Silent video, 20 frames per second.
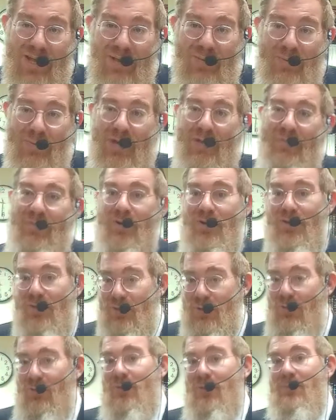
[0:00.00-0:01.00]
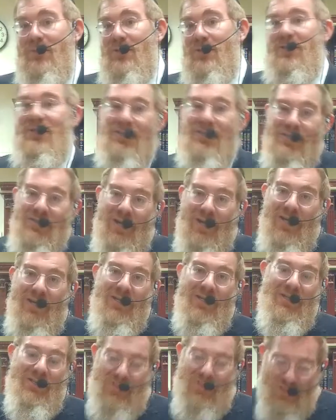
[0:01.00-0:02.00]
Whatever are the norms of the society,
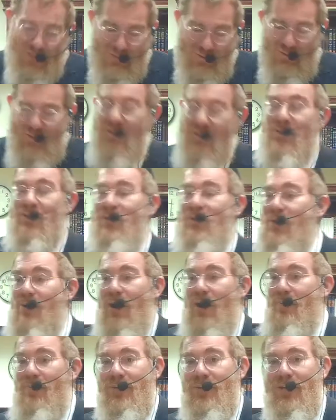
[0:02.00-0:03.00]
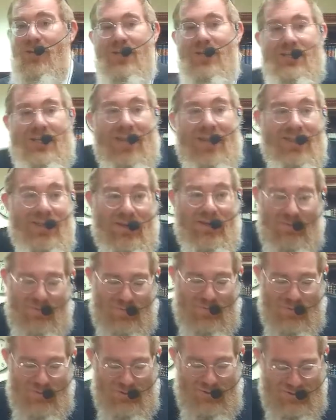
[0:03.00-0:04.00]
the children just grow up in it. It's not their
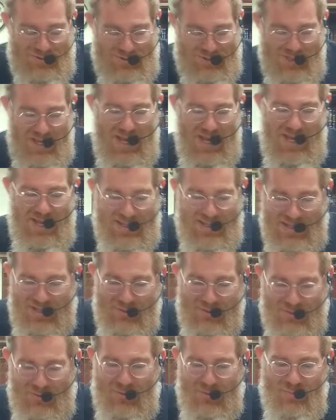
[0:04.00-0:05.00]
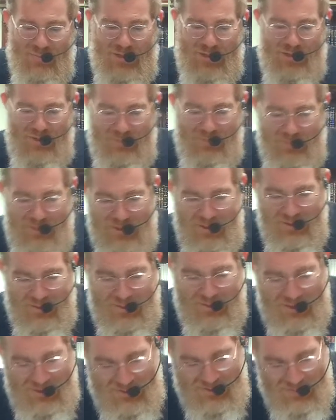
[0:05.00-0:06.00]
fault. They don't know ben yamino
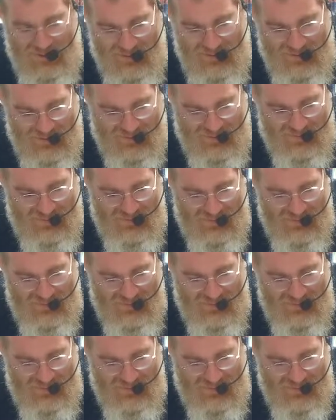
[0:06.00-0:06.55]
l'smolo.